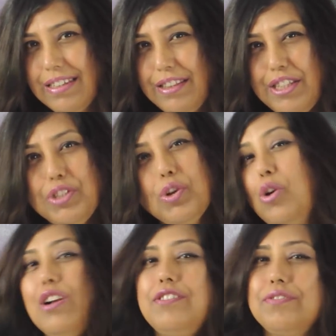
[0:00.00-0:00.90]
this
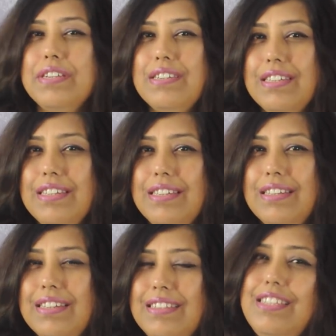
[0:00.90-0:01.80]
alterity,
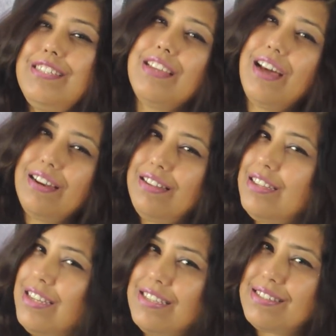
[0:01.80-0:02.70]
this
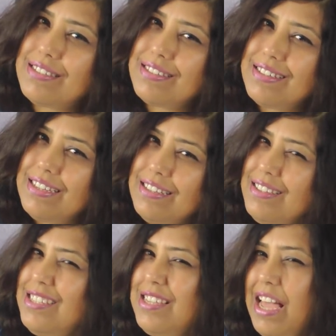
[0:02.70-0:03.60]
otherness,
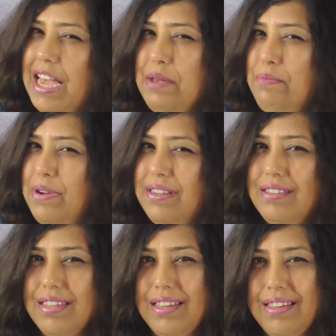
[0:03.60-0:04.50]
this hybrid
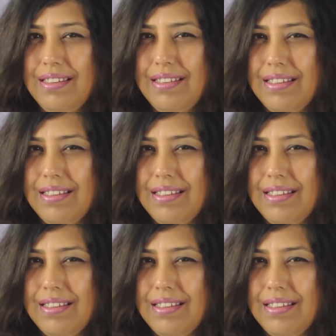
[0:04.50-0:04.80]
thing,